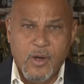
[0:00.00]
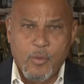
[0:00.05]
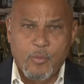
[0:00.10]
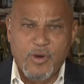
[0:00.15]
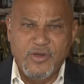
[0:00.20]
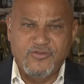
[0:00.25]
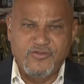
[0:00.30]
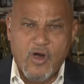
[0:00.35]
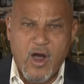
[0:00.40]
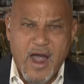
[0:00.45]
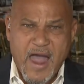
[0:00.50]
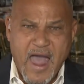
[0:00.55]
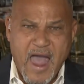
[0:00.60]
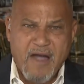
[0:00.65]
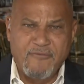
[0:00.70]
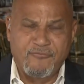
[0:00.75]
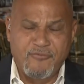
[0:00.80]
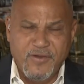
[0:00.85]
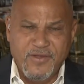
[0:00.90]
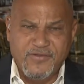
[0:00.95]
which are
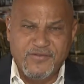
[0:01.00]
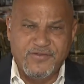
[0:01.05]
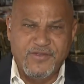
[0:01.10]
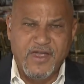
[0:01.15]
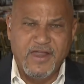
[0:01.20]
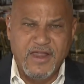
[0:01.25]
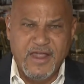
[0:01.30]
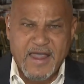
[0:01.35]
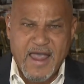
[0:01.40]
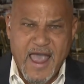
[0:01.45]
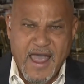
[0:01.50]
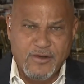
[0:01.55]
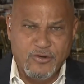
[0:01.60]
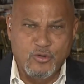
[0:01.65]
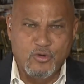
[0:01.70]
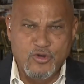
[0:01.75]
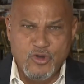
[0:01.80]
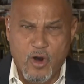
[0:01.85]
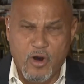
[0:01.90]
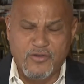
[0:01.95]
every city,
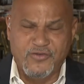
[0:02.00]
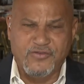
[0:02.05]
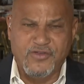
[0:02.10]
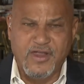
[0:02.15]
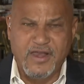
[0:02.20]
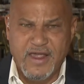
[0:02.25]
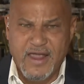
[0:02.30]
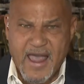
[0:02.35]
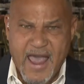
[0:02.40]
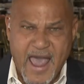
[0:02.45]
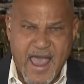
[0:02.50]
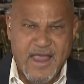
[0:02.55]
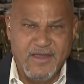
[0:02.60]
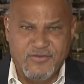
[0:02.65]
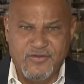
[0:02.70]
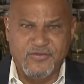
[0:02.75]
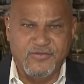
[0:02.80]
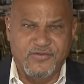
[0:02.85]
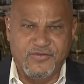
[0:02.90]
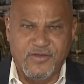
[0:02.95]
New York City
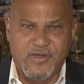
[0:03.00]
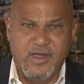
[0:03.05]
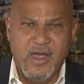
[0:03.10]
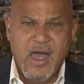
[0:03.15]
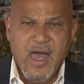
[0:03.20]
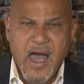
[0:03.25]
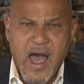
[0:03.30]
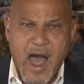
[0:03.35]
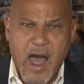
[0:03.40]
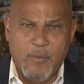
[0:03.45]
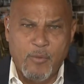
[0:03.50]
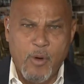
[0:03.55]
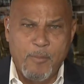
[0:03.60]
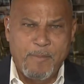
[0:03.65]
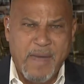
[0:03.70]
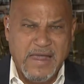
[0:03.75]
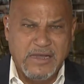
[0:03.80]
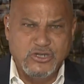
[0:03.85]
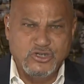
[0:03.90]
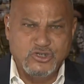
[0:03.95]
agency. I will
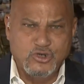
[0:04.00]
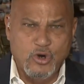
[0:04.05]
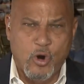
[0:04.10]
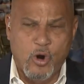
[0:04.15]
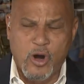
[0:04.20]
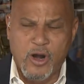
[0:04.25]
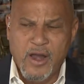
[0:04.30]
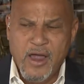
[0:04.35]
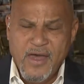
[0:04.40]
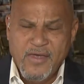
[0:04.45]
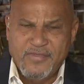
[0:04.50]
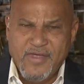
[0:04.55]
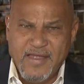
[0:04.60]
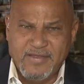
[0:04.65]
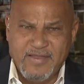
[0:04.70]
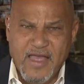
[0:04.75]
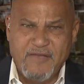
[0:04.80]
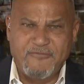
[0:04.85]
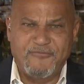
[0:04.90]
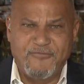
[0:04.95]
make sure
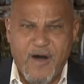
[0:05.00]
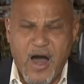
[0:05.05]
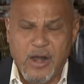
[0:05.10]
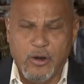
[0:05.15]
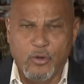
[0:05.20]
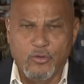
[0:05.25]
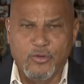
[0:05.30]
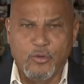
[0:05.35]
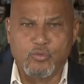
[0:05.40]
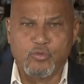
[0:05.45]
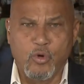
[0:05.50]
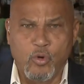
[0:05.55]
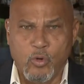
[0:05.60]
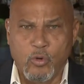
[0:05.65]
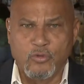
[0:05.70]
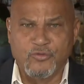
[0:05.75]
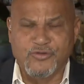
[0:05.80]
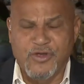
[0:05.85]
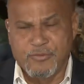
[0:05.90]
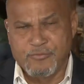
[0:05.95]
that they follow the
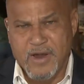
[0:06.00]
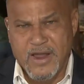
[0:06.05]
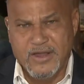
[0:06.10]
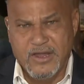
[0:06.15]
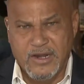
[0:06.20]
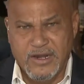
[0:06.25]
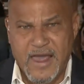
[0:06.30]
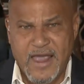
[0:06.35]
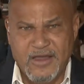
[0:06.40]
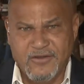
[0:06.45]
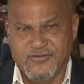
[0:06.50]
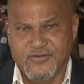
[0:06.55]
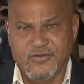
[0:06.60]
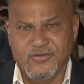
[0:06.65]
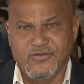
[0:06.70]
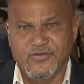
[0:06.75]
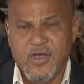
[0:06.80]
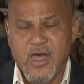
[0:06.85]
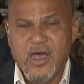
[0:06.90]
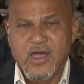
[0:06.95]
rules and
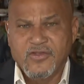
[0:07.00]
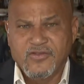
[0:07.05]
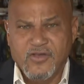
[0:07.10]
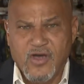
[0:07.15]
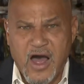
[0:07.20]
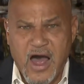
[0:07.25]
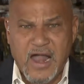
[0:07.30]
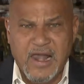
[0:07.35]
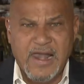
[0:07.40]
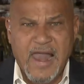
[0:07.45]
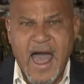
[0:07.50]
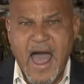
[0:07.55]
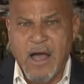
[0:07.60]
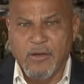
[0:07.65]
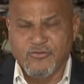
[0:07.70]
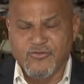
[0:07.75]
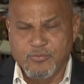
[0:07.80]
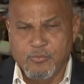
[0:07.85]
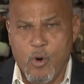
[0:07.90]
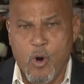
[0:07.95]
regulations to
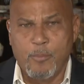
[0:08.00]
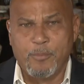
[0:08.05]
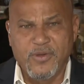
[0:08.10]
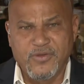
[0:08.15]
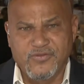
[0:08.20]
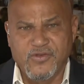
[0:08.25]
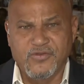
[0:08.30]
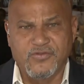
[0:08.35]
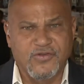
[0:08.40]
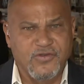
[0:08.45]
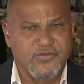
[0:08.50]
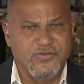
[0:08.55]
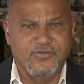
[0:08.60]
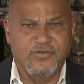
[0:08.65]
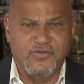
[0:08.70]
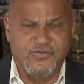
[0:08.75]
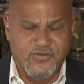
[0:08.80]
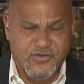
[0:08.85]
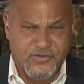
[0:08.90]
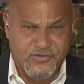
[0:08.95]
allow small businesses
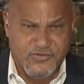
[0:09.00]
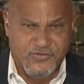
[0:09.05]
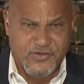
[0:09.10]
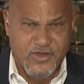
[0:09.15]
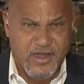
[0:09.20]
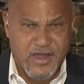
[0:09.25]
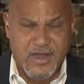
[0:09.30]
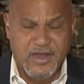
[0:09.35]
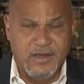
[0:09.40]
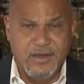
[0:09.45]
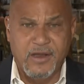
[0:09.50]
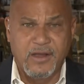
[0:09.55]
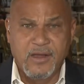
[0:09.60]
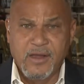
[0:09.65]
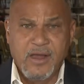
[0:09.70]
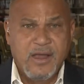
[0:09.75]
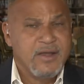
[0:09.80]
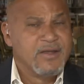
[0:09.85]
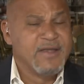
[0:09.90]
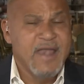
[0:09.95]
to succeed,
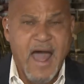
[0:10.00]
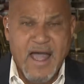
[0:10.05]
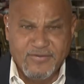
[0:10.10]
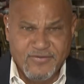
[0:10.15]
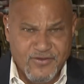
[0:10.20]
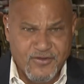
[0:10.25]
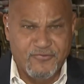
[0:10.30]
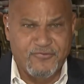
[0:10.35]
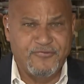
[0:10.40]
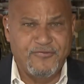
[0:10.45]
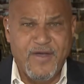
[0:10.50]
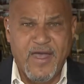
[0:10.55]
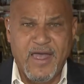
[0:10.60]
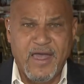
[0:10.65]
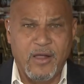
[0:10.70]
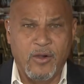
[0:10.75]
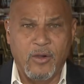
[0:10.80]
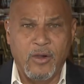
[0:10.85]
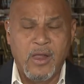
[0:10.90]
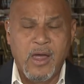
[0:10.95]
not to
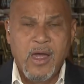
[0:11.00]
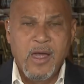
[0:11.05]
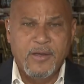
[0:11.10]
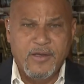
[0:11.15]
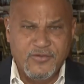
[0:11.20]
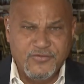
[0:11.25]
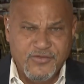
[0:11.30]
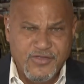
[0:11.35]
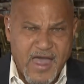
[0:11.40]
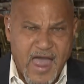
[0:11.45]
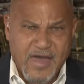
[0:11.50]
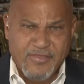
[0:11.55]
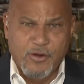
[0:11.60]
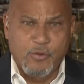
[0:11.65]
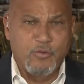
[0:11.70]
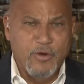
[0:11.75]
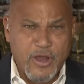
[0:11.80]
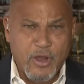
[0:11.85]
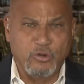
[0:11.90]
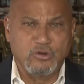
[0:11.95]
fail, because they're the
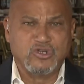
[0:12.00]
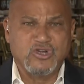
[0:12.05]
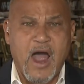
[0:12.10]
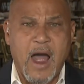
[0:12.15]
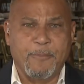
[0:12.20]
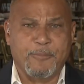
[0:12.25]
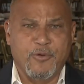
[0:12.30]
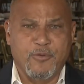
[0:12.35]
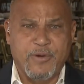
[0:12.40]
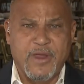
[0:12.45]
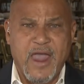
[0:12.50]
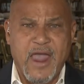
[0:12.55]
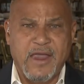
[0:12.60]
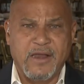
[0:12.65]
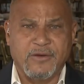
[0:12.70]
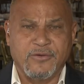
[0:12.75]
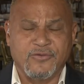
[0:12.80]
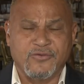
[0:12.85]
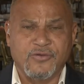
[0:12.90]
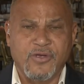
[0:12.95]
real job
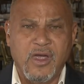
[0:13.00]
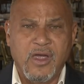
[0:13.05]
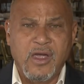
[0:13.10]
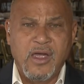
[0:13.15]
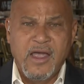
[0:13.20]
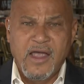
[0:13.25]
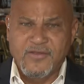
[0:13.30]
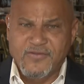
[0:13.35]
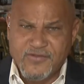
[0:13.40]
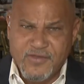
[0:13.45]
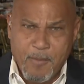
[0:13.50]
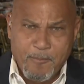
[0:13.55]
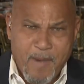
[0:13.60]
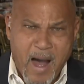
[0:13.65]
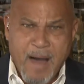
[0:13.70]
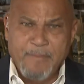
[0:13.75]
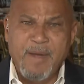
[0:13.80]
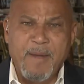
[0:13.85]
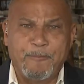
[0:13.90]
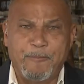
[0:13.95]
creators. It's the
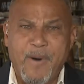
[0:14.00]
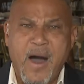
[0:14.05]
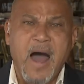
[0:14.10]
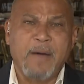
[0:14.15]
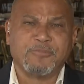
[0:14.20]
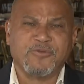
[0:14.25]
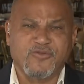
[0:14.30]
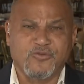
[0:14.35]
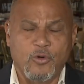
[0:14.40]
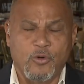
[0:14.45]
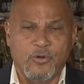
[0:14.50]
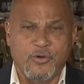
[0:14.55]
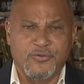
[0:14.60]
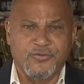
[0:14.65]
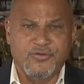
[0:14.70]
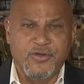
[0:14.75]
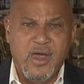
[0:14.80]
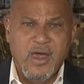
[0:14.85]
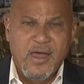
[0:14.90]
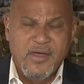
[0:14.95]
mom and pop
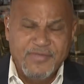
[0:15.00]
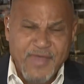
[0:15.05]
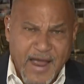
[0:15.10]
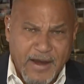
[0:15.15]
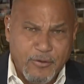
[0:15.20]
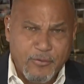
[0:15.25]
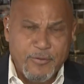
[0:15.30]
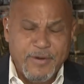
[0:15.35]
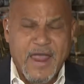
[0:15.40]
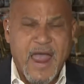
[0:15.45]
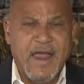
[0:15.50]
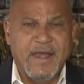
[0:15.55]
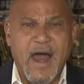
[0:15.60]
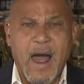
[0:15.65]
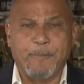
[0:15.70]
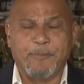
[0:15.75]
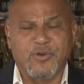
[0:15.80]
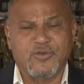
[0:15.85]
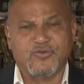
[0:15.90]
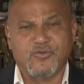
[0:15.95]
stores that create
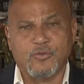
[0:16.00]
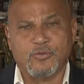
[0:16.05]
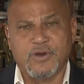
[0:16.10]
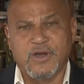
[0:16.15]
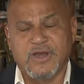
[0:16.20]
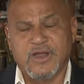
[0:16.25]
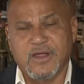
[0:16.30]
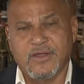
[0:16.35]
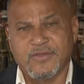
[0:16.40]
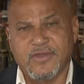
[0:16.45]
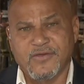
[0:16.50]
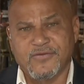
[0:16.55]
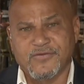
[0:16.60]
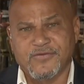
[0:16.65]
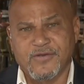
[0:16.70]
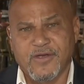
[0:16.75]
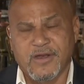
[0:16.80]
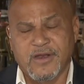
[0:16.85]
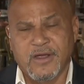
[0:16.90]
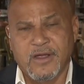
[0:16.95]
opportunity in this
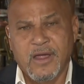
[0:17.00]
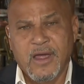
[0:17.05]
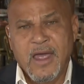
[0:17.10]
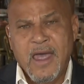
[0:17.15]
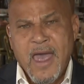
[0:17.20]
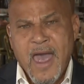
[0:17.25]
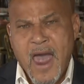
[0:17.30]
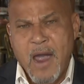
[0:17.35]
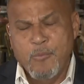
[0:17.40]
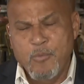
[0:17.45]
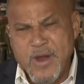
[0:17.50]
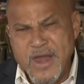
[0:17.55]
city, and